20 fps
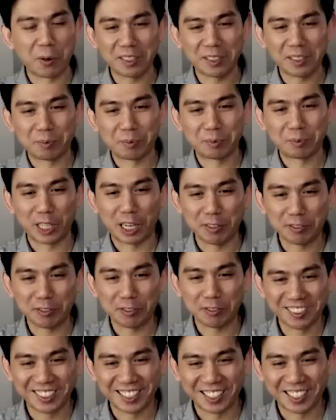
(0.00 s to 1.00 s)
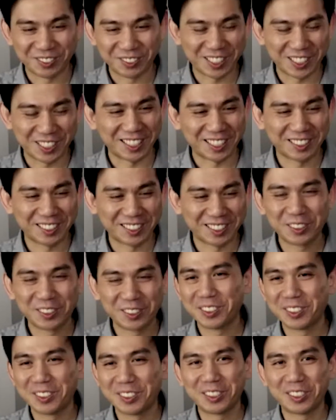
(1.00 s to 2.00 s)
I'm Jeff. I'm
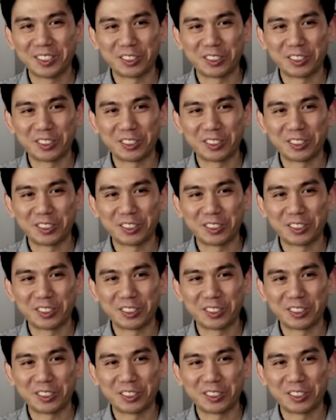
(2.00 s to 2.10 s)
the